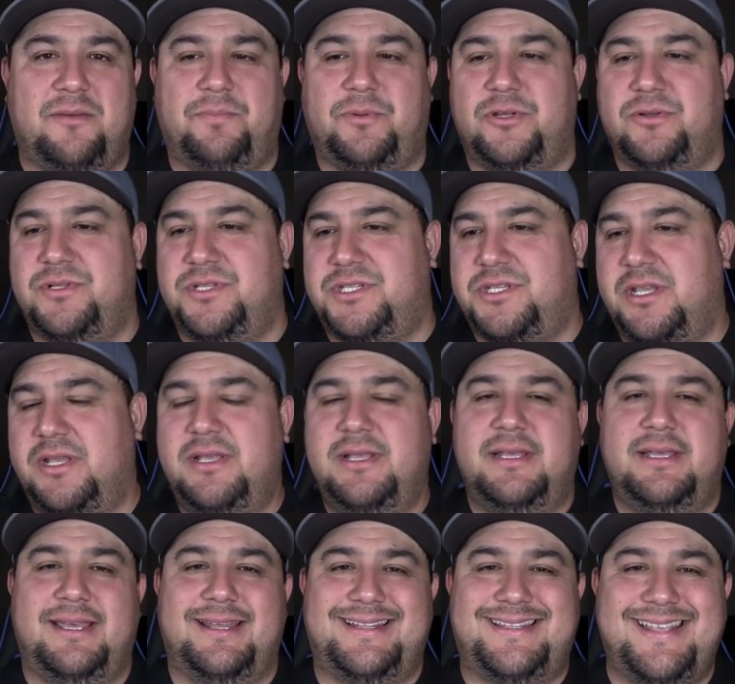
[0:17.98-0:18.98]
uploads
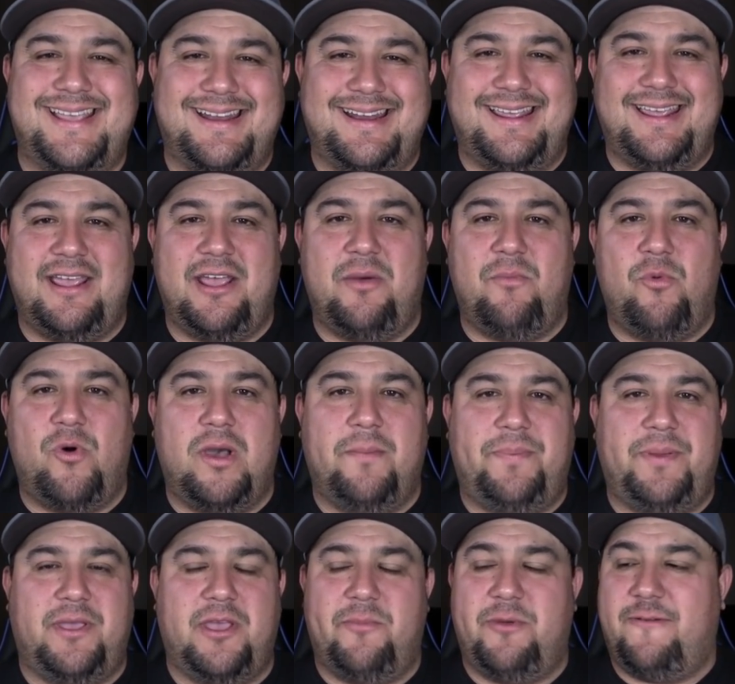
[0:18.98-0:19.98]
at 10 a.m., 1
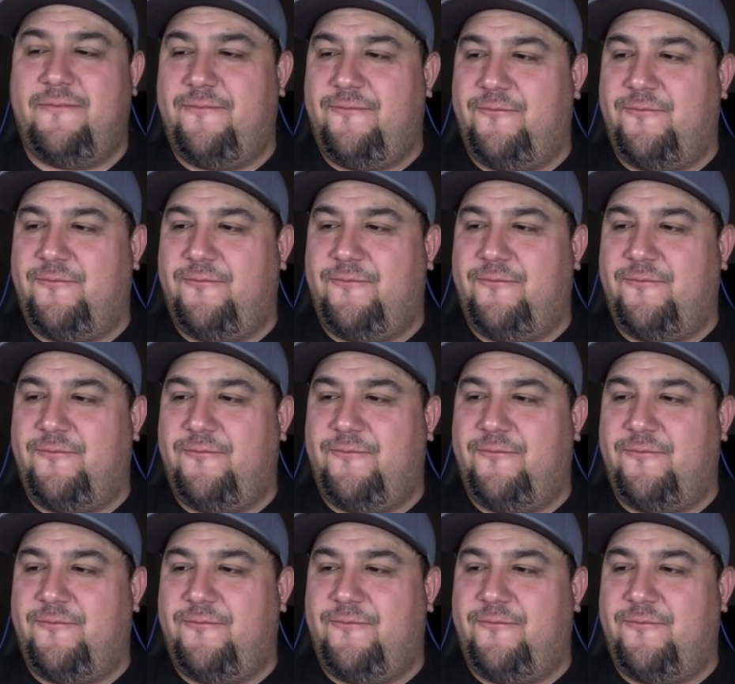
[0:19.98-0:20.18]
p.m., and